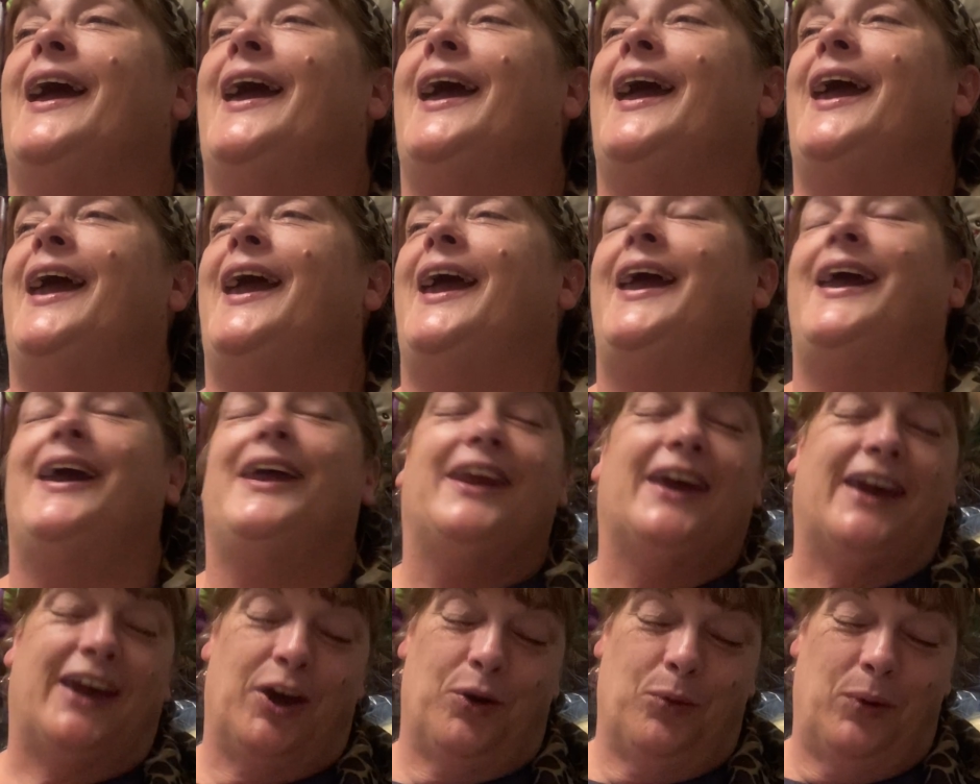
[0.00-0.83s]
And
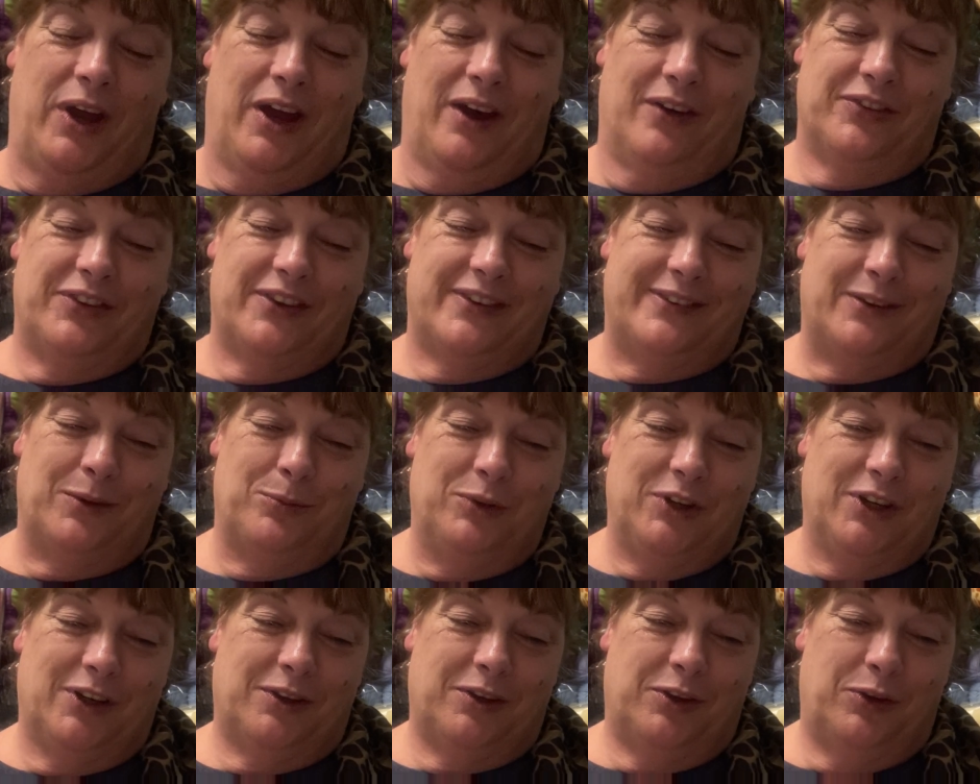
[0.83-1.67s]
I got way off the
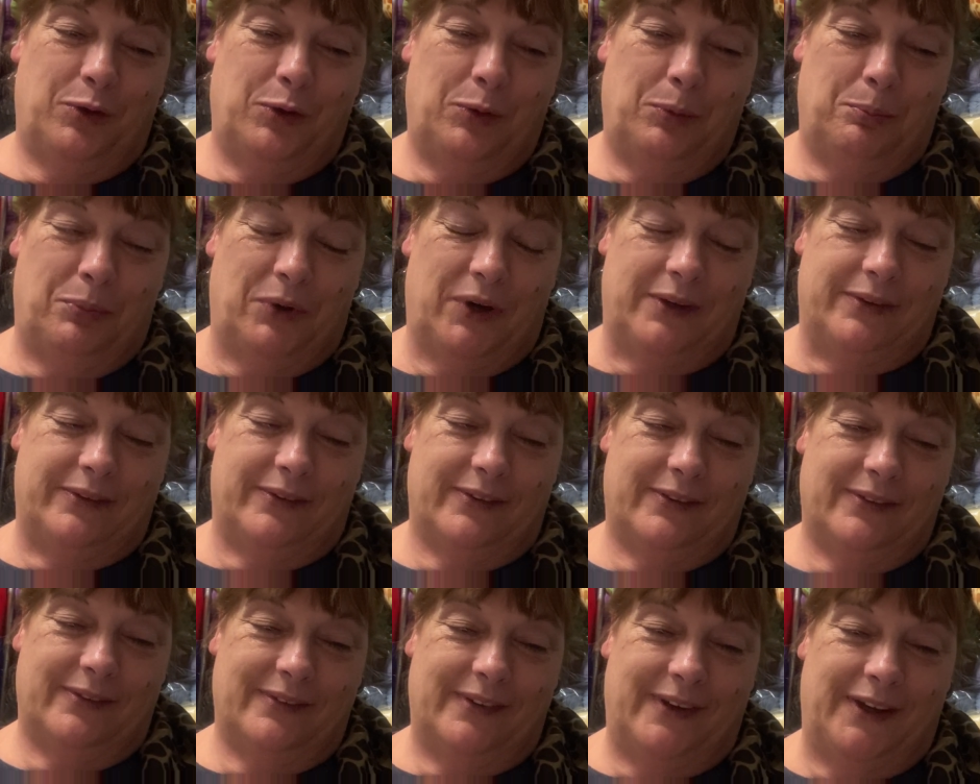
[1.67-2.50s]
subject,
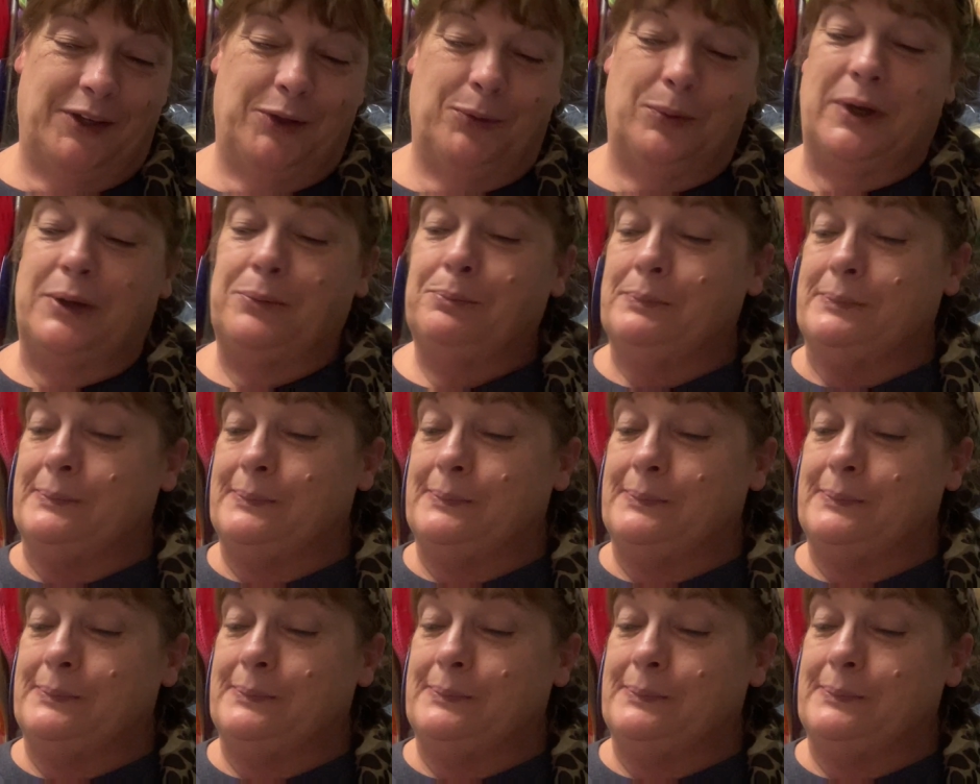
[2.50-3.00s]
but anyway.